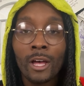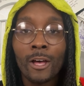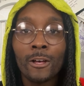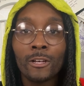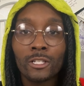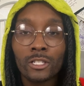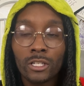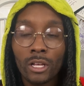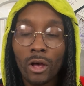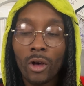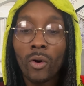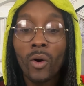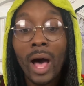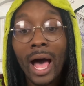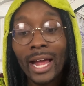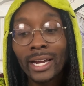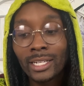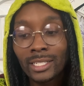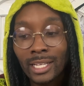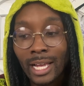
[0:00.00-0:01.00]
So
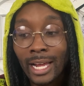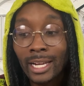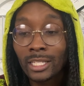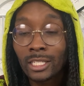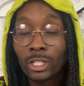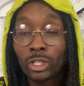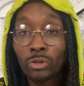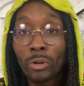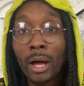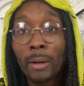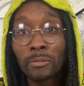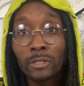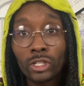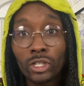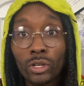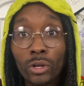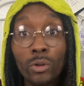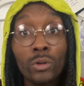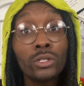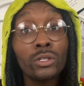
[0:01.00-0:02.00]
I decided to drop
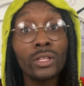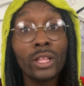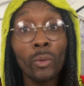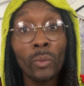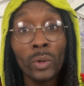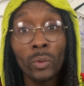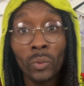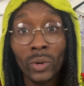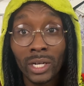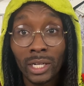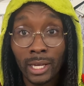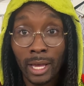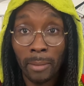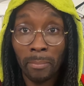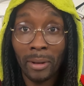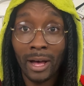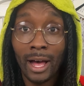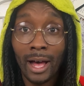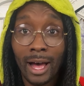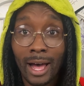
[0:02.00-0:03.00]
2 so that we wouldn't get
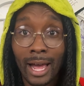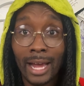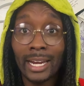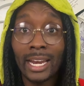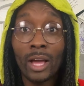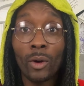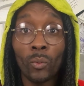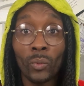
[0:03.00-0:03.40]
behind and